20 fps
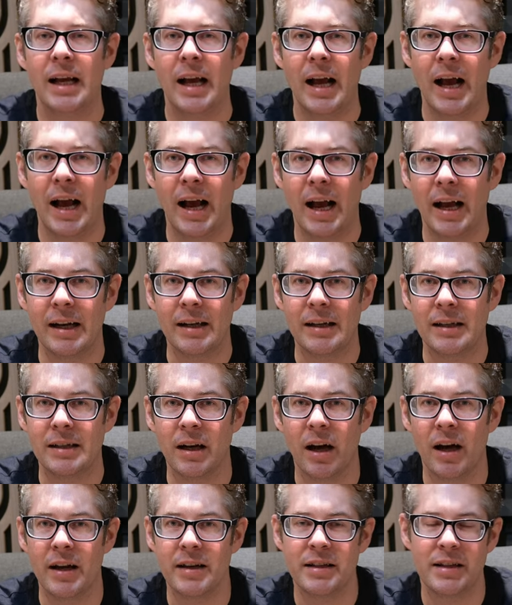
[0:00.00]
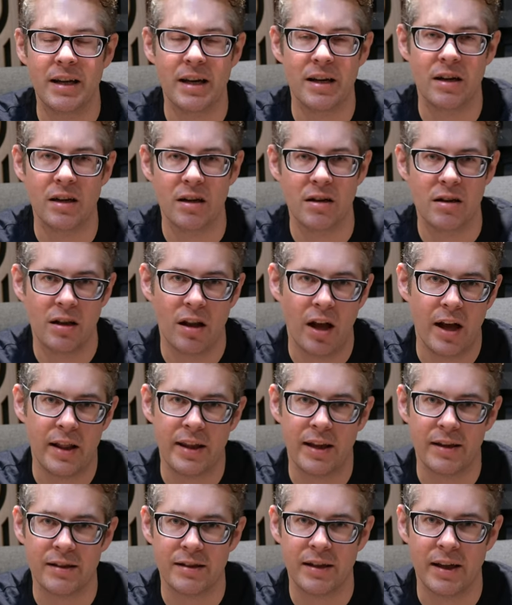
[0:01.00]
And I didn't like
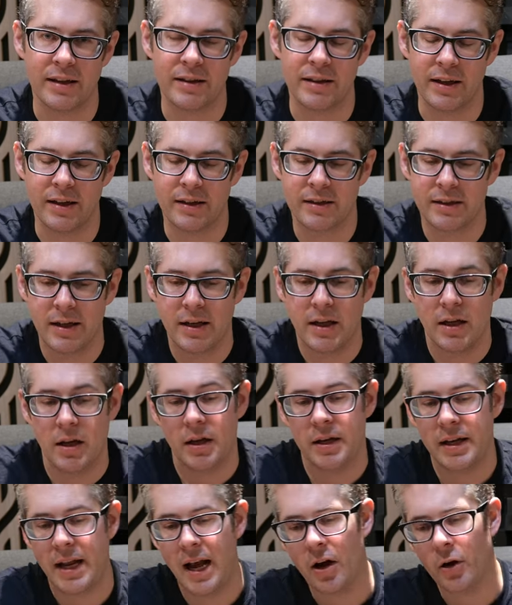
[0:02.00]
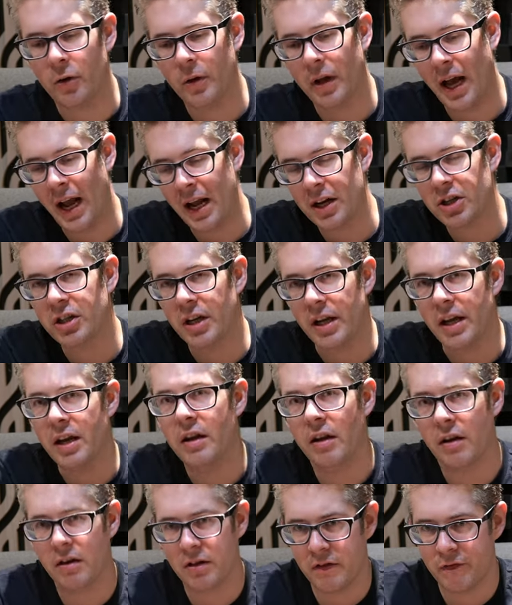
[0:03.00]
the aesthetics. Now,
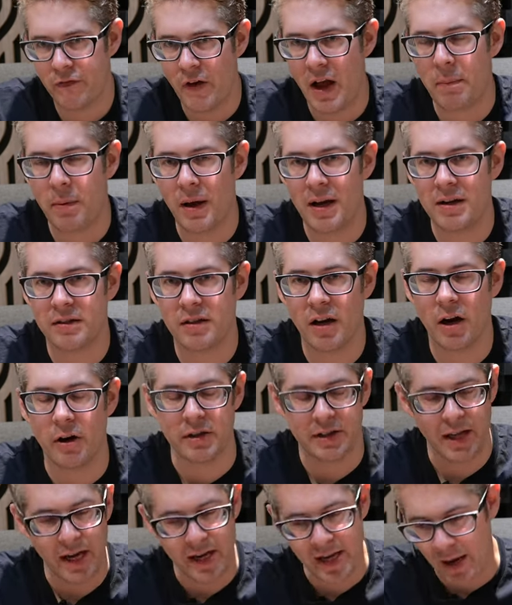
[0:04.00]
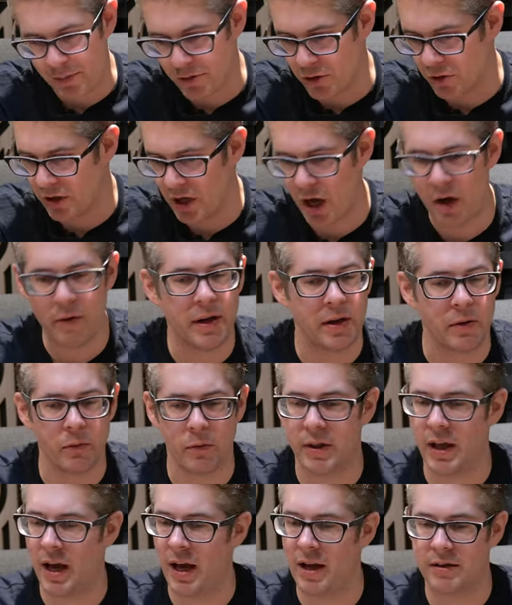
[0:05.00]
actually, fair play to Cyrus. They kept on going
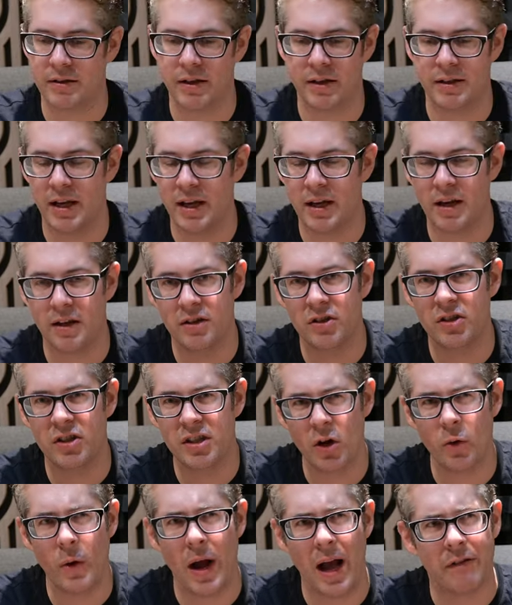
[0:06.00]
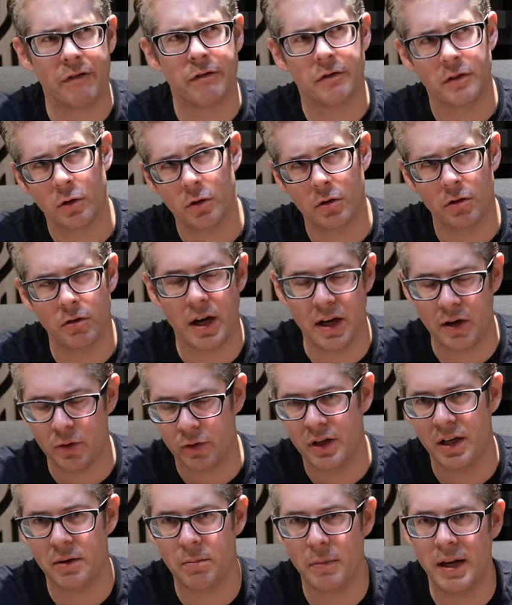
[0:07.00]
with that aesthetic and still have to a degree, and
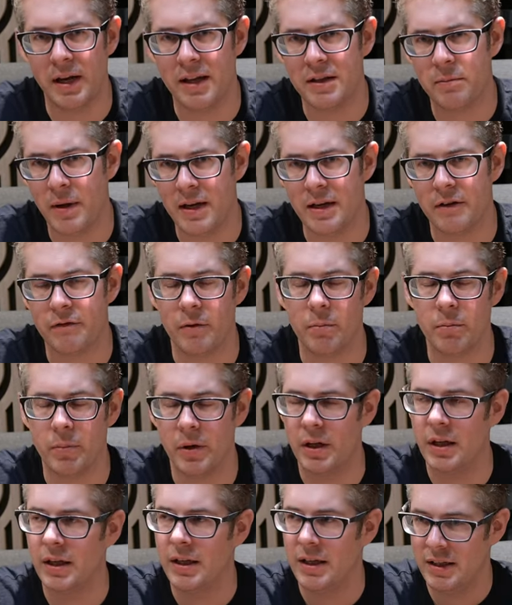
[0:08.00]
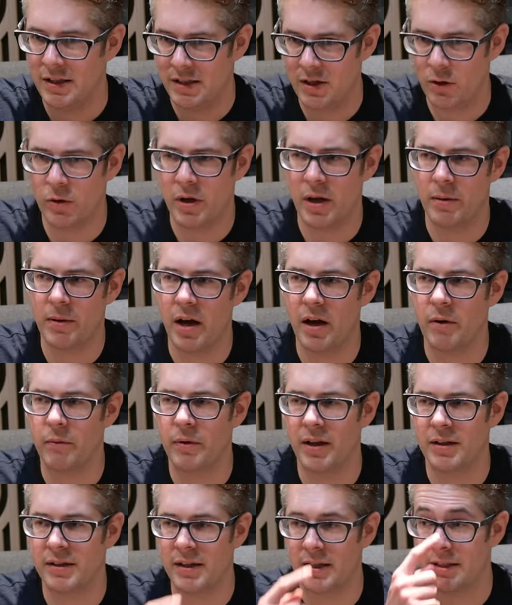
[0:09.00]
you'll see in a minute it's a bit different, but still keep going
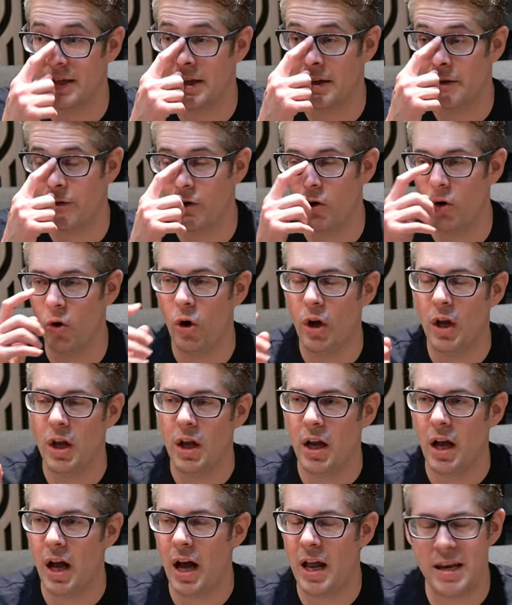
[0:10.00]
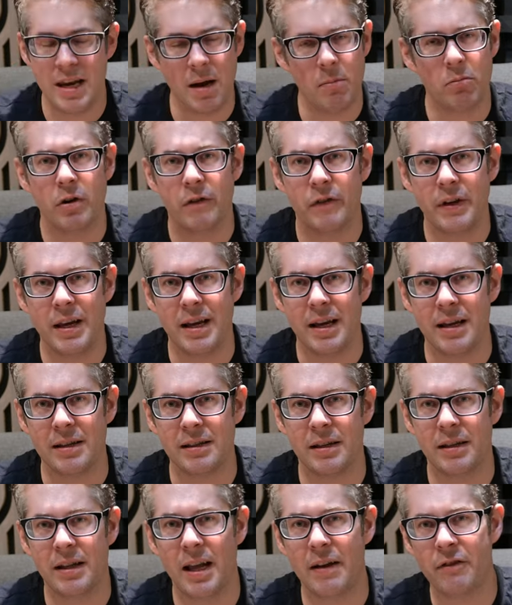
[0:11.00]
with the aesthetic for a number of
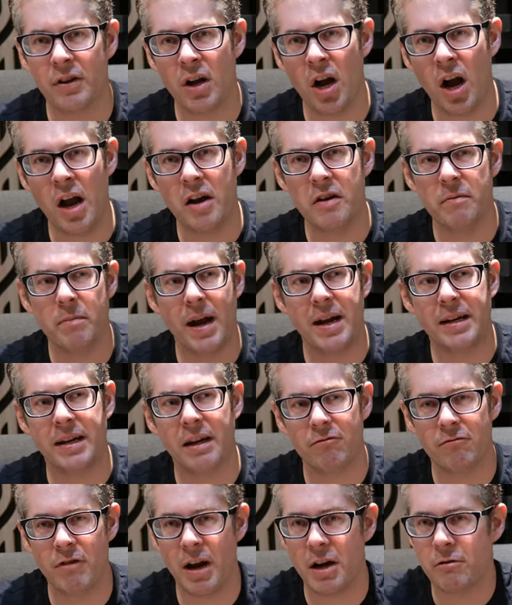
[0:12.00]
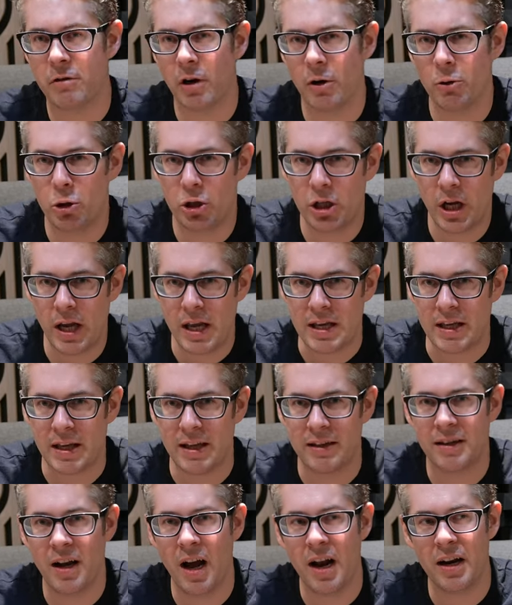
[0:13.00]
years, and they've kind of made it retro chic.
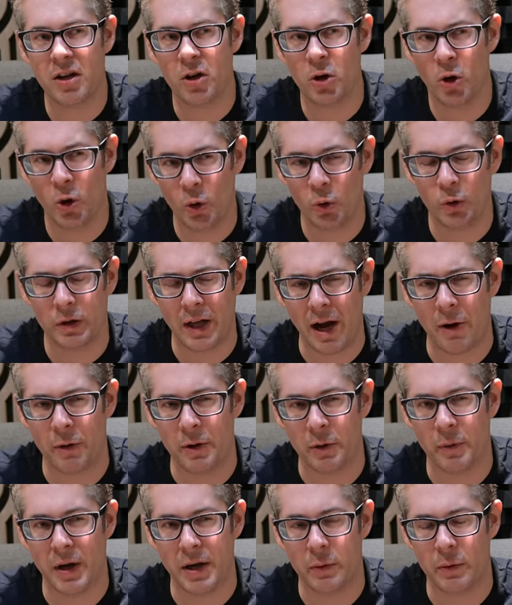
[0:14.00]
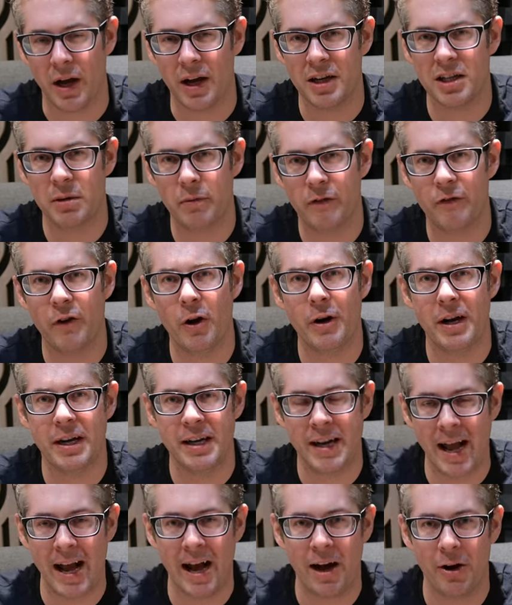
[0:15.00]
It's kind of cool now in a weird way. I actually prefer it
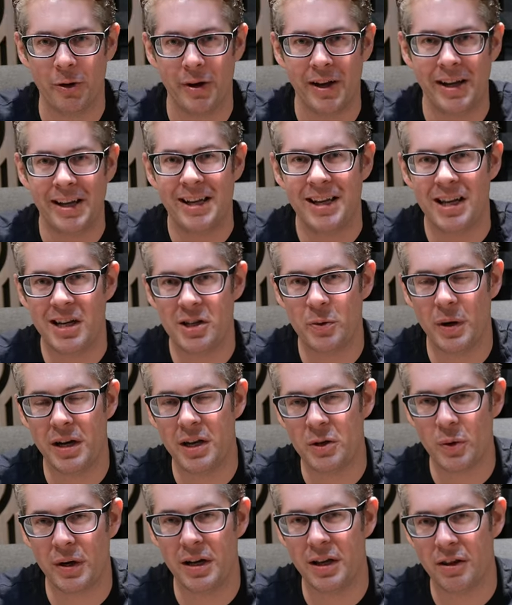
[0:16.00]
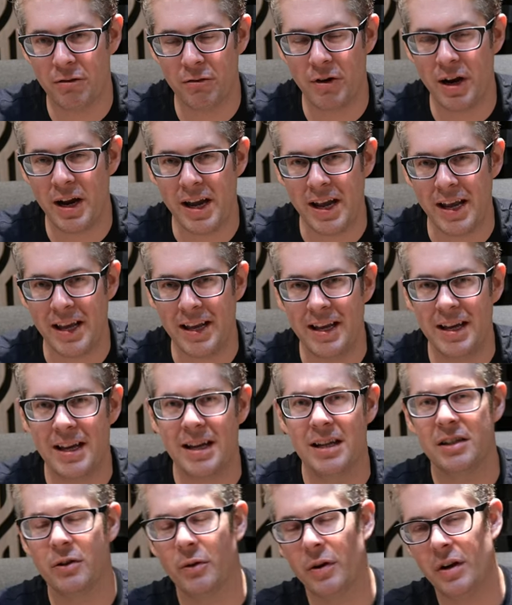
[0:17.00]
now in 2023
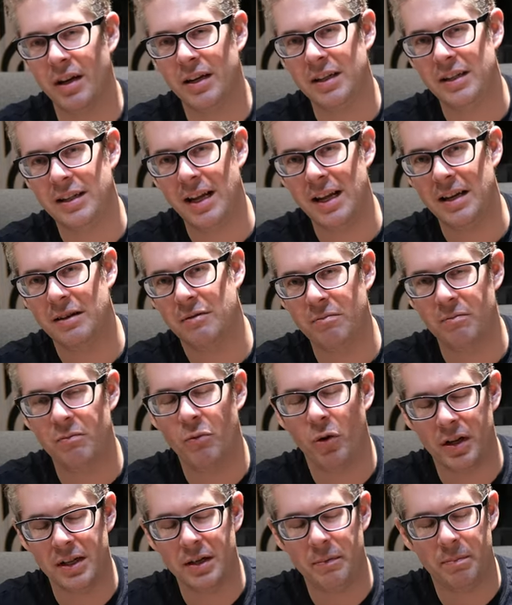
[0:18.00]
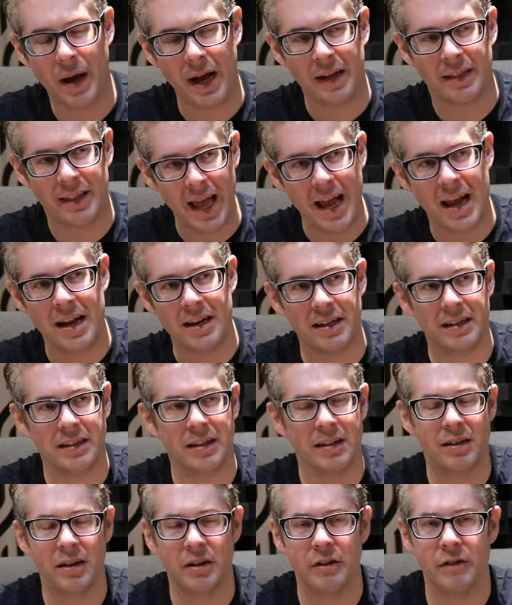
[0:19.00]
to when I did what I did back then in
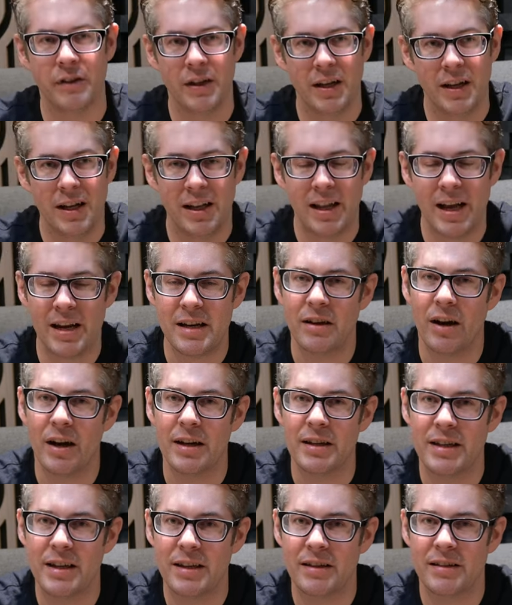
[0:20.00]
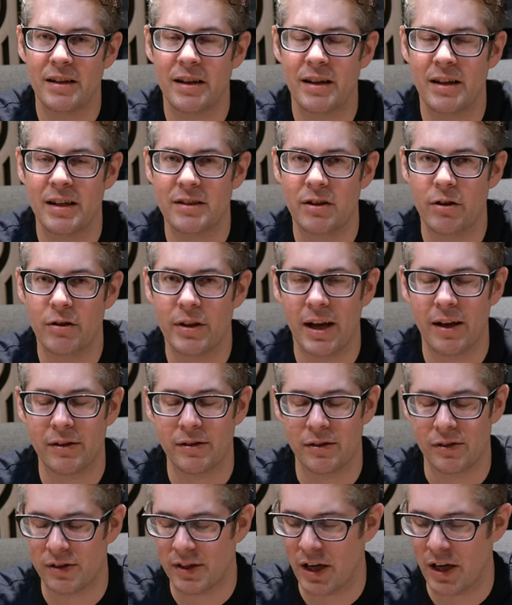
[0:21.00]
the kind of late 90s, early 2000s.